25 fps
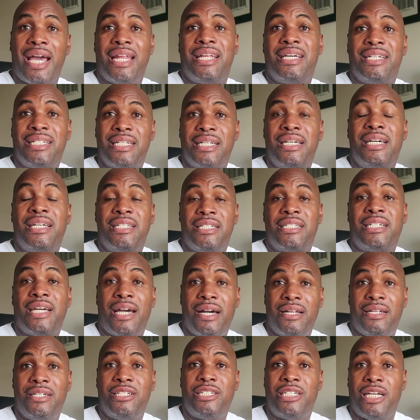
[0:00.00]
and his
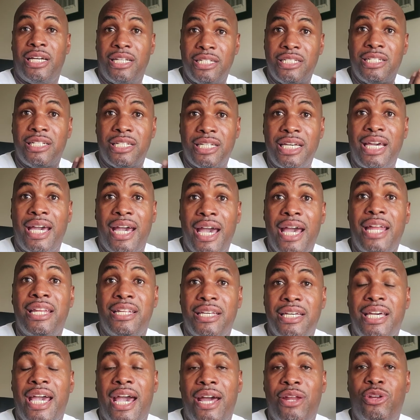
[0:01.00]
intelligence
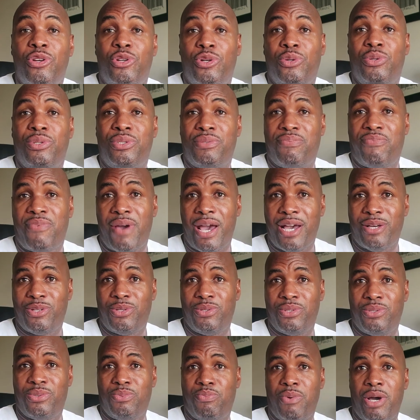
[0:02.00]
can gather those
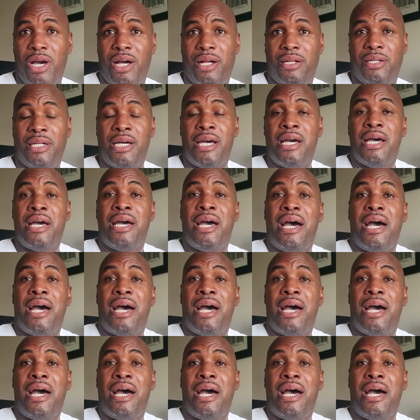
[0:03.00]
facts as well.